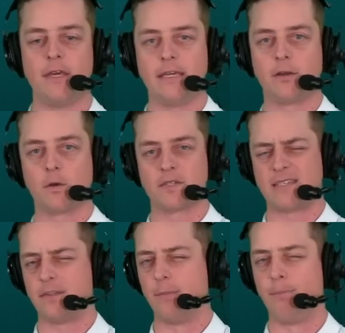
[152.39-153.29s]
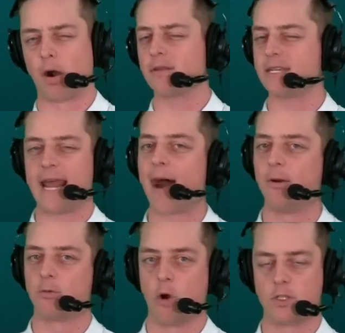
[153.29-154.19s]
Eagles as the Birds and
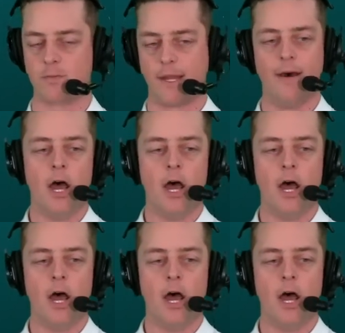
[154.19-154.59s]
Howie Roseman